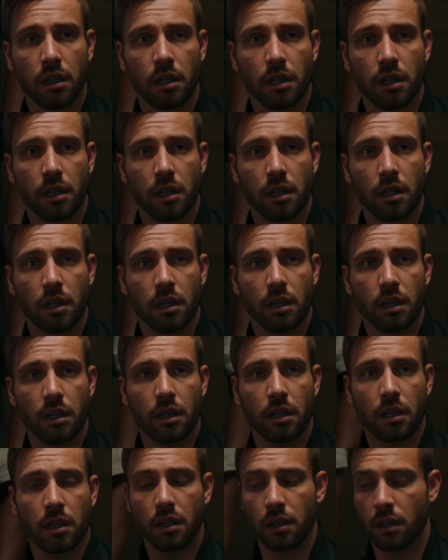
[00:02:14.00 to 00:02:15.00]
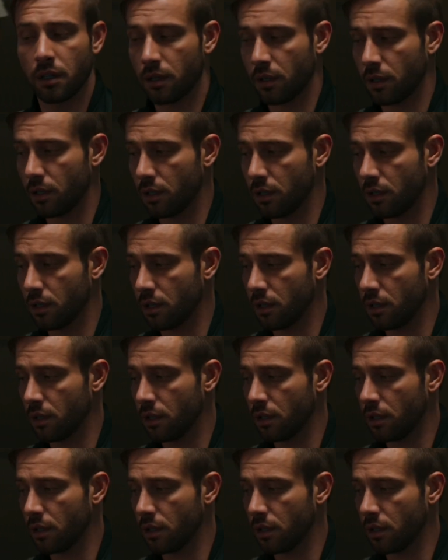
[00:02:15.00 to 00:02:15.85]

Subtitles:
Nothing is said.